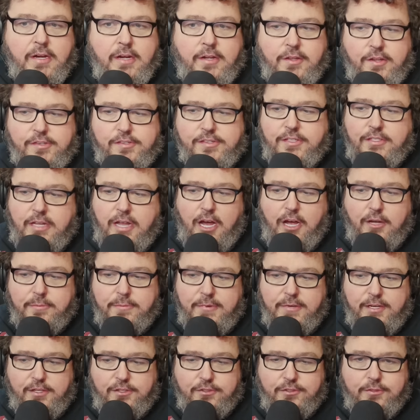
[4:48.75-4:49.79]
This allowed
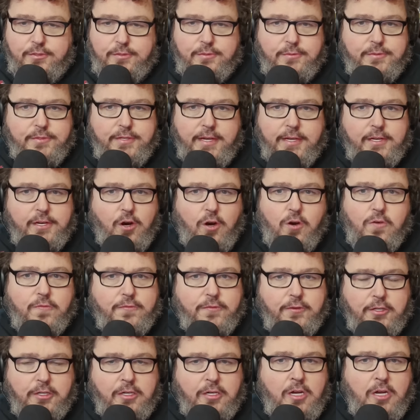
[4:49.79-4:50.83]
me to get
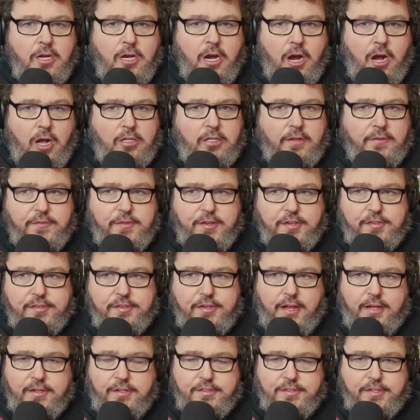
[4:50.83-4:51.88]
over all of this
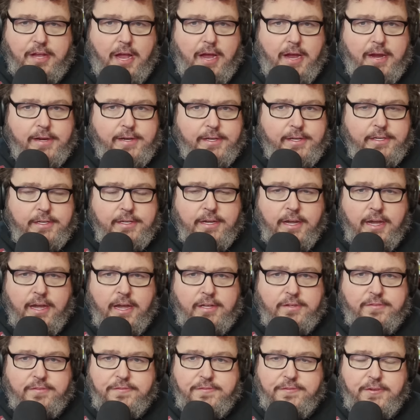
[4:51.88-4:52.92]
anxiety
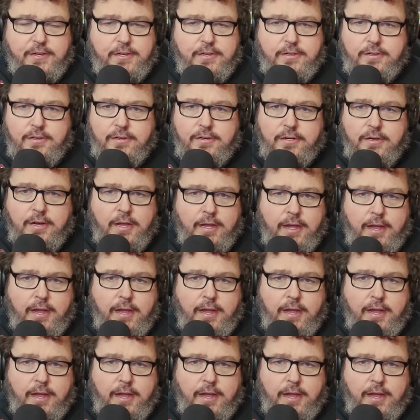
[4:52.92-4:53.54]
and fear